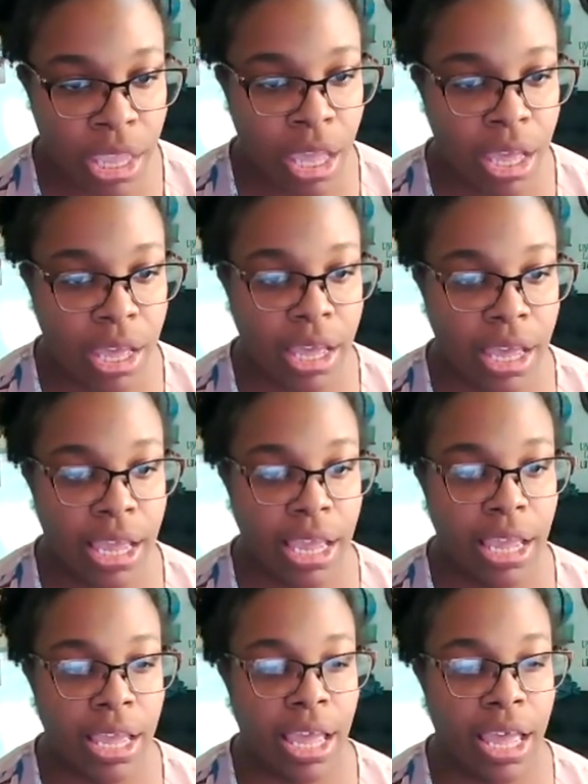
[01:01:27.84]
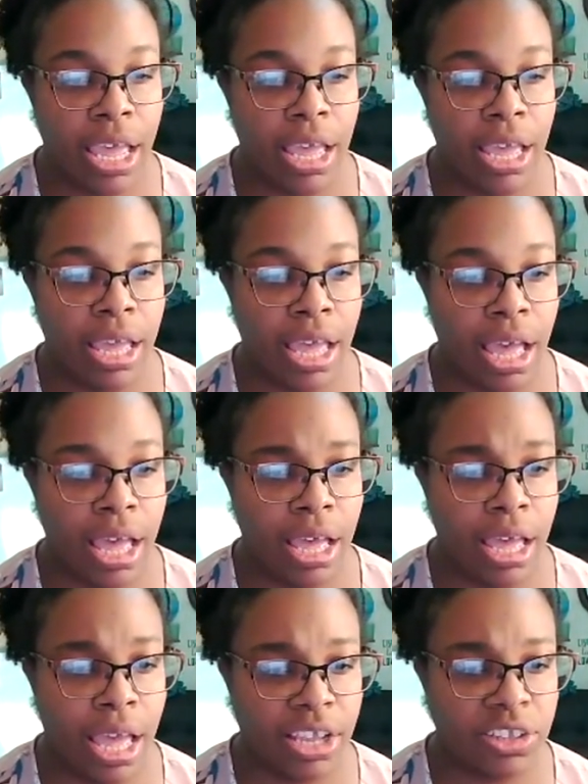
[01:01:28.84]
uh,
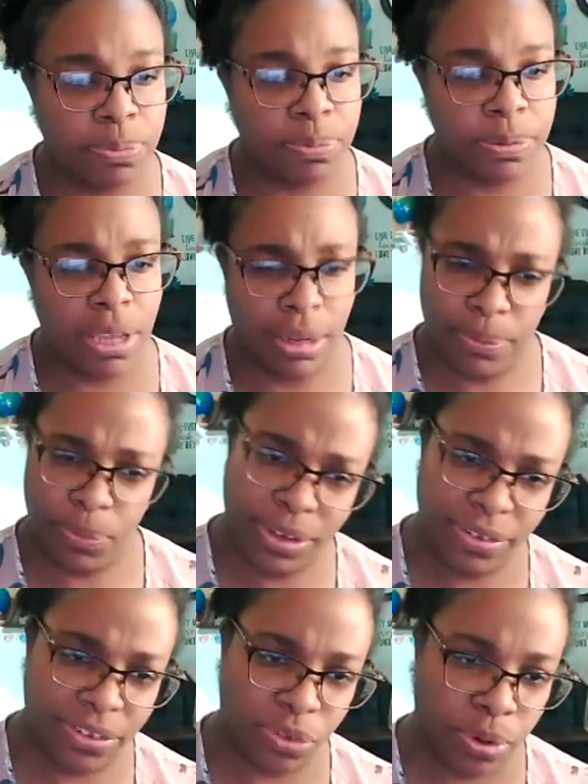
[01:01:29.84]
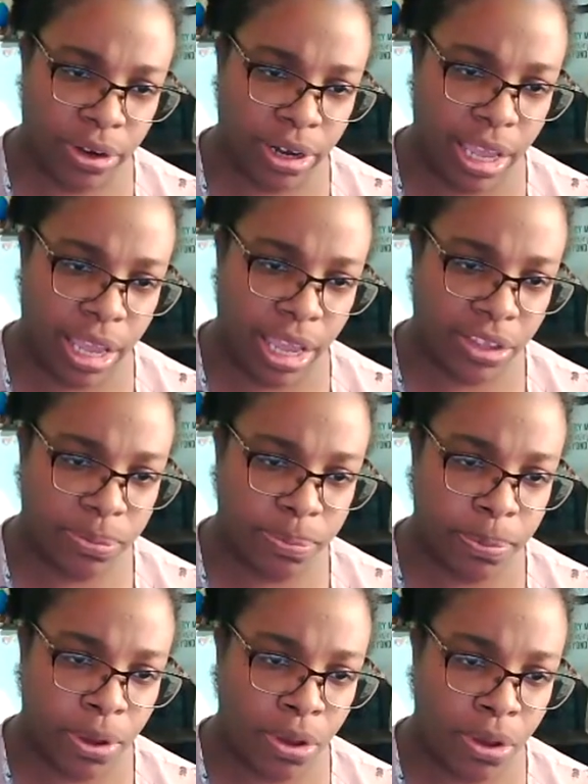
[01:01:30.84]
expo- um, what is this word?
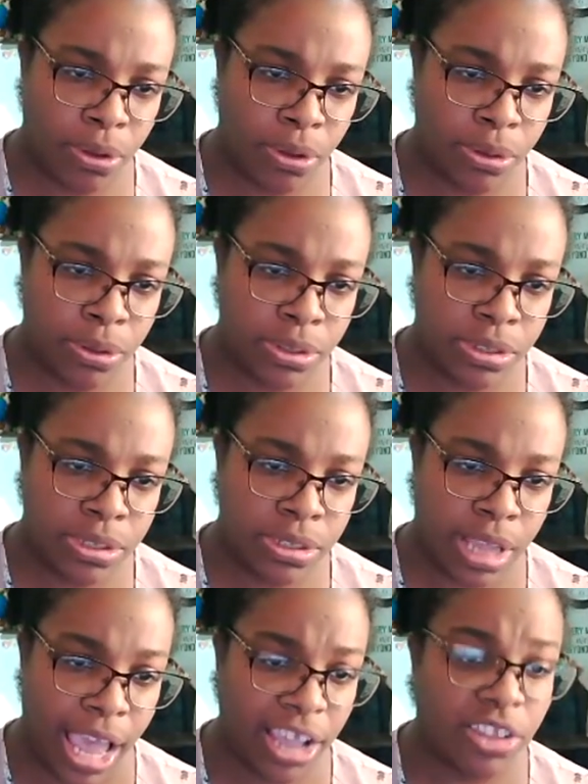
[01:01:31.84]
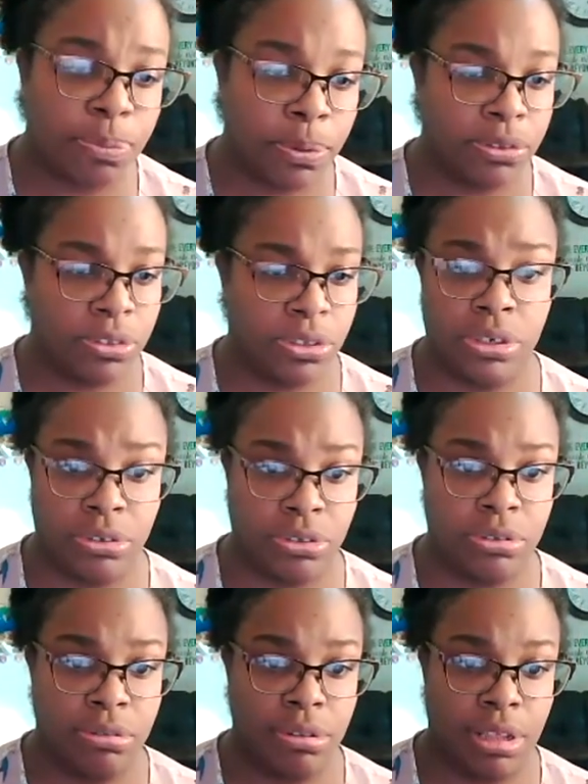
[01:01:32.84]
Expose
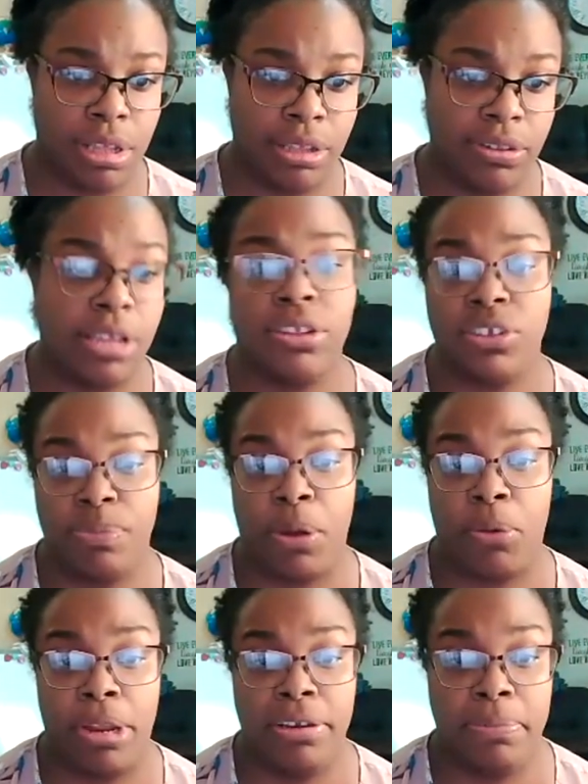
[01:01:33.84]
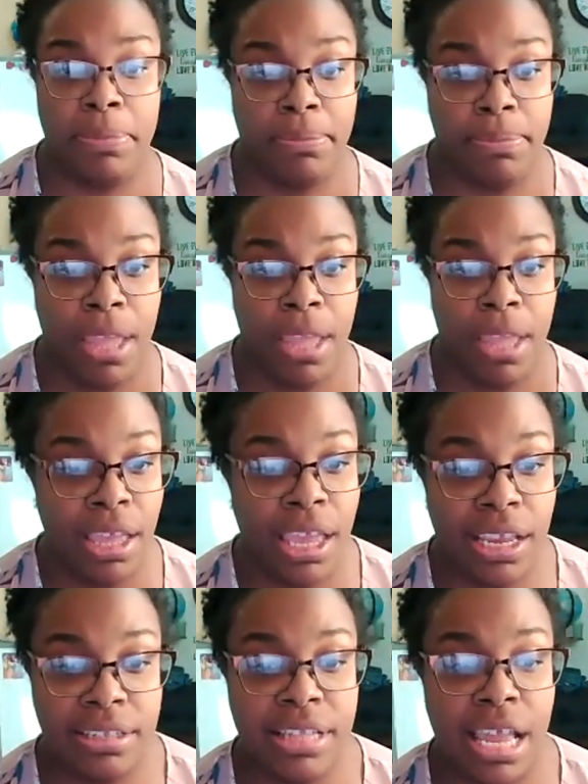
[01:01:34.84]
expositors. So that looks about right to me.
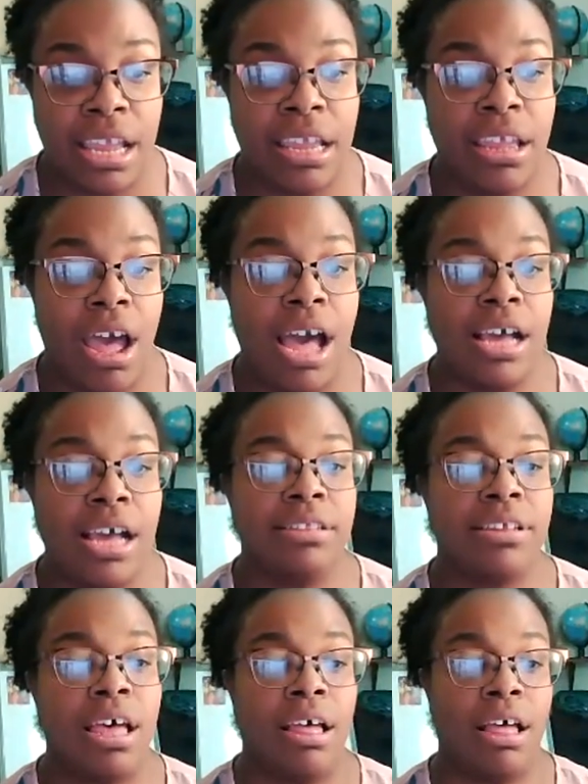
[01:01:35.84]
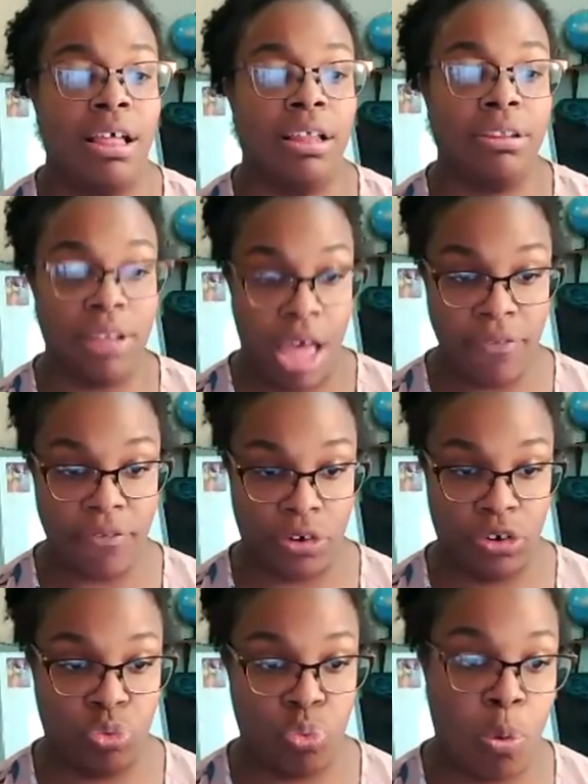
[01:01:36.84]
Is that God's
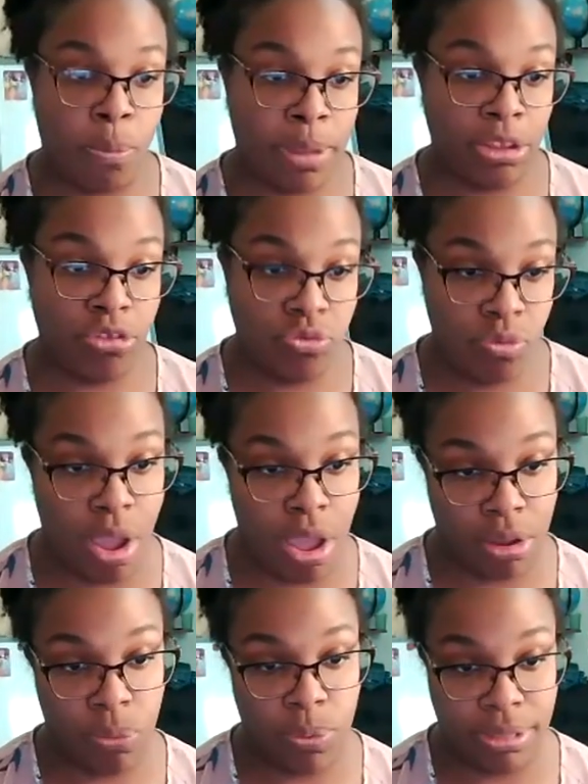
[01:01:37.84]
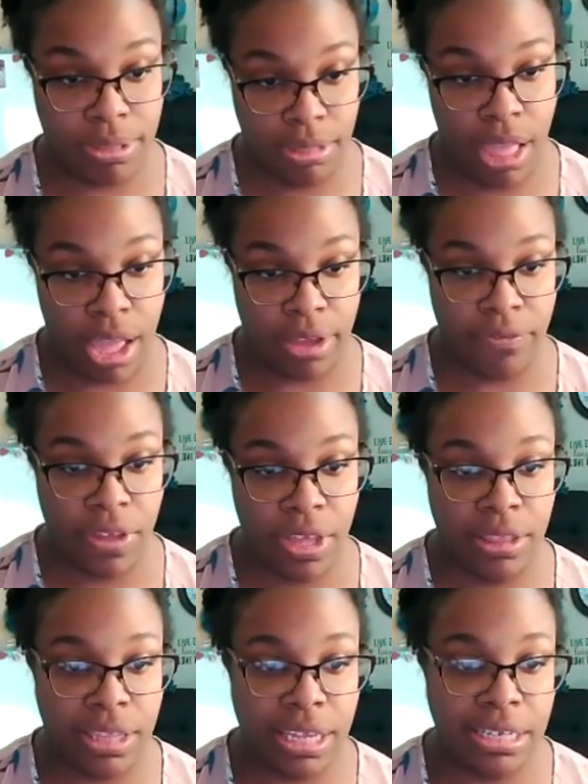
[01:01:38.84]
lovers will be drunk with love,
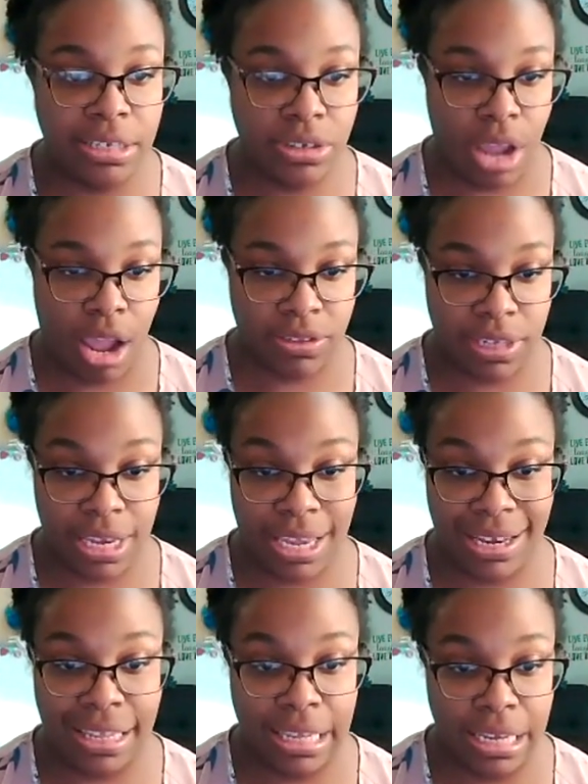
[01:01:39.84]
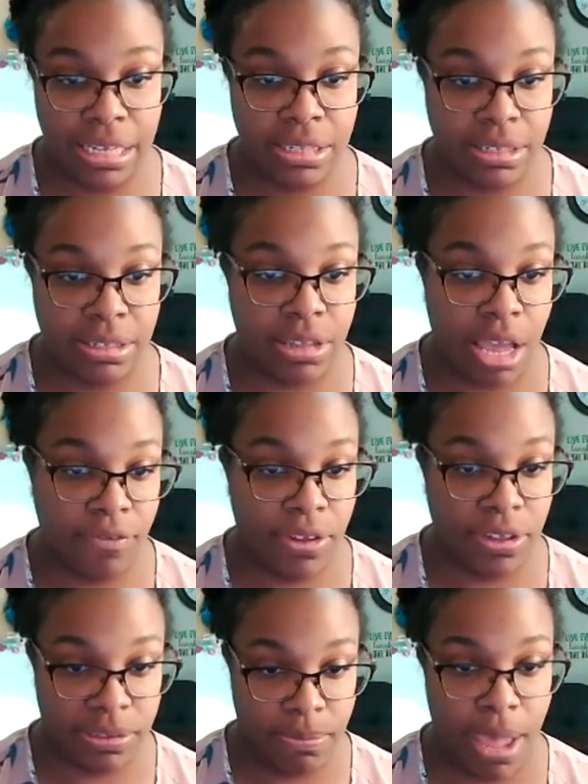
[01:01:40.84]
the intoxicating kisses of
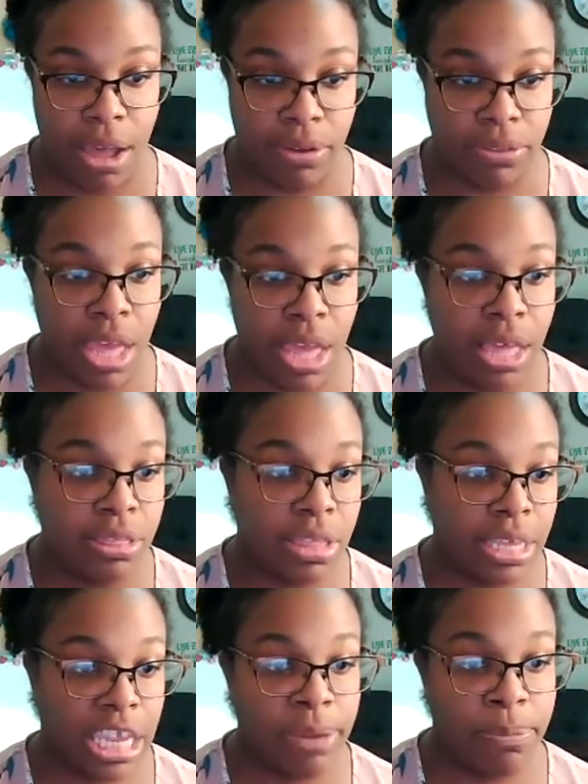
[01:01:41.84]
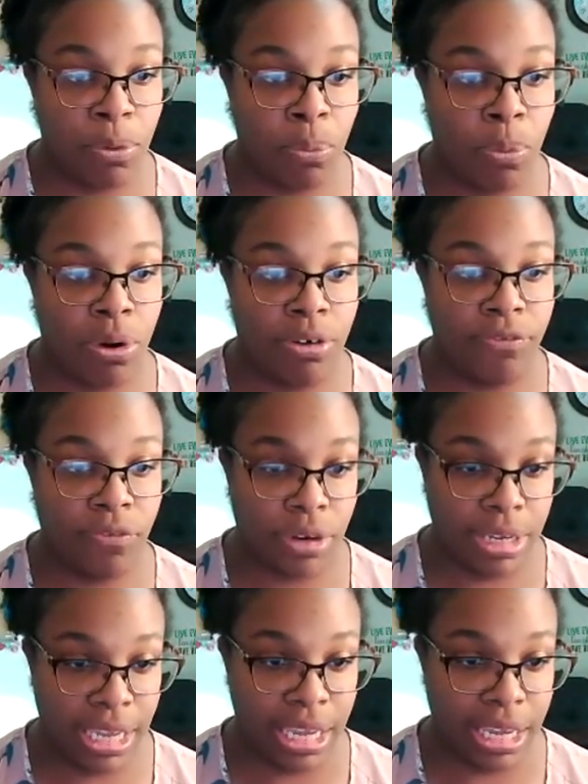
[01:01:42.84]
his mouth. The Hebrew word
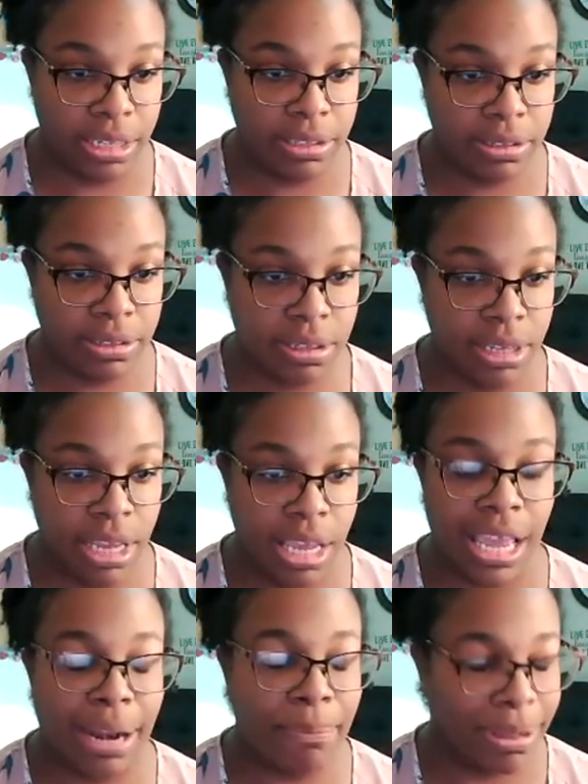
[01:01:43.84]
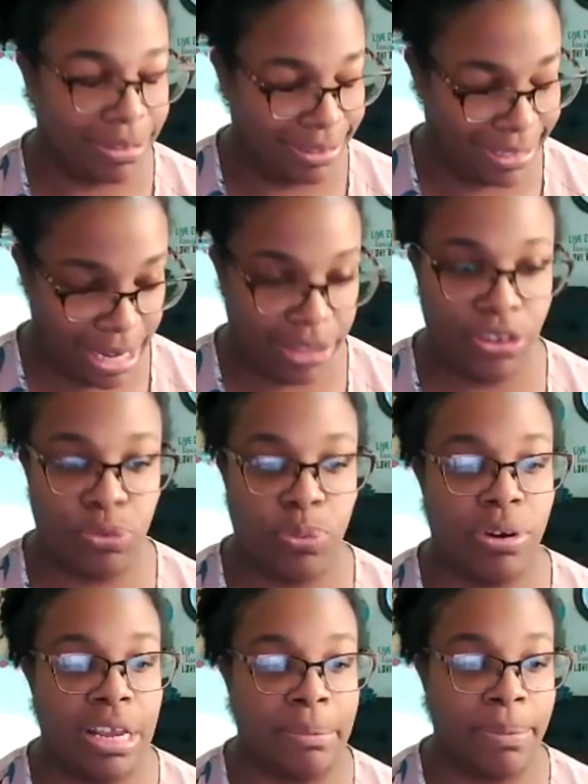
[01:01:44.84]
for kiss, and I'm about to tear this
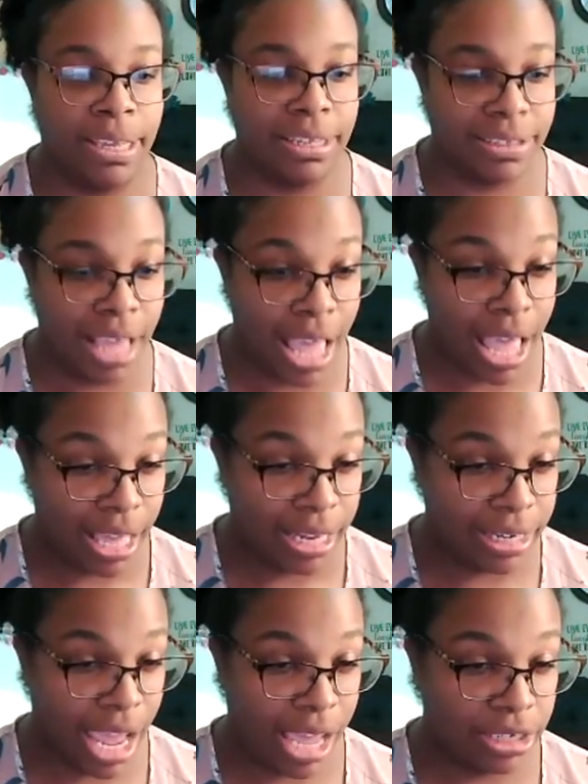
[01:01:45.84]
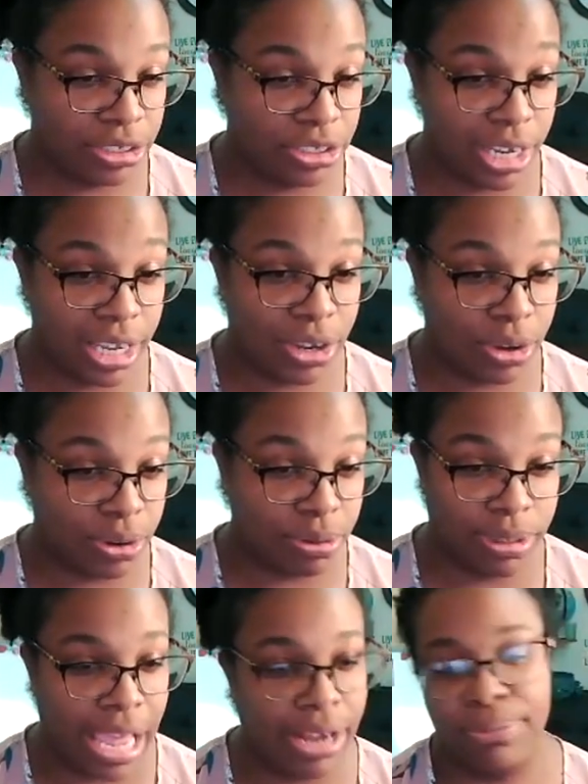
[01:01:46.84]
word up, is nasha.
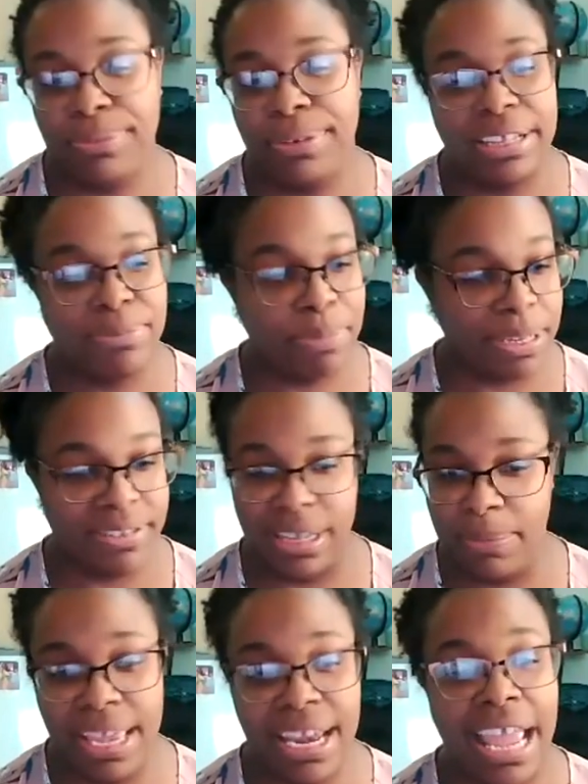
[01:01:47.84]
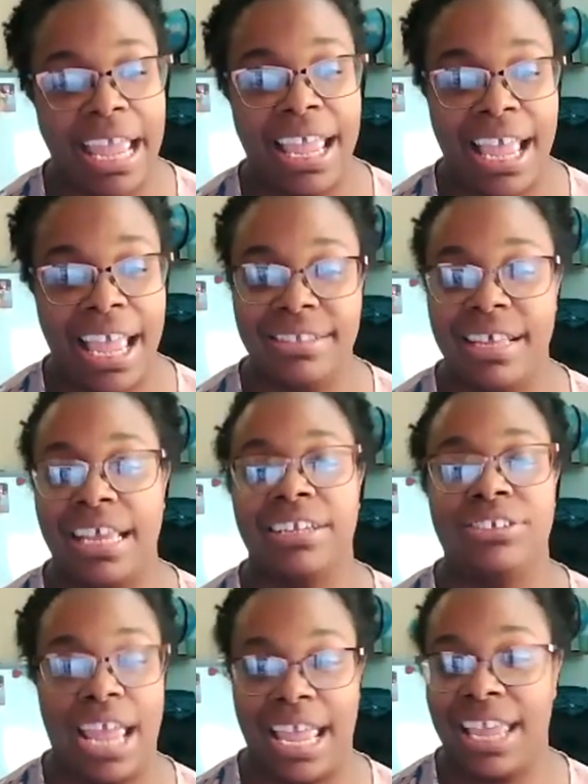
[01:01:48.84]
Um, it's messed up. N A S
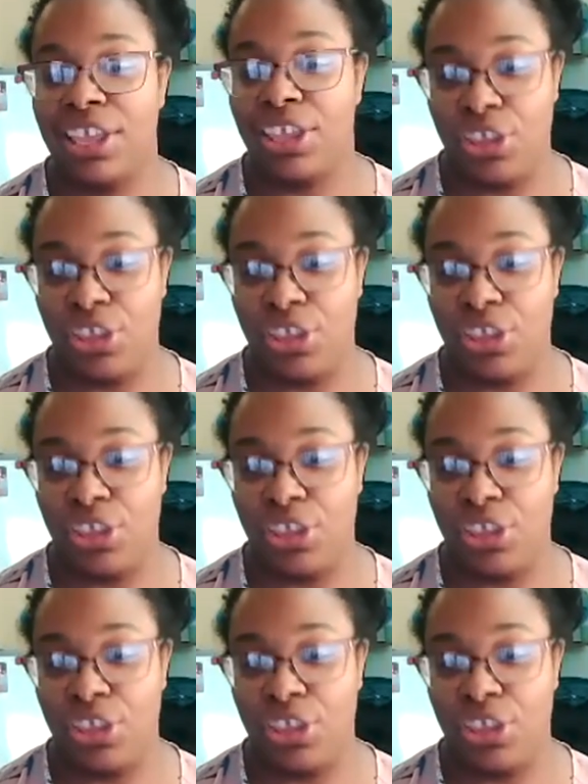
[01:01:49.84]
H A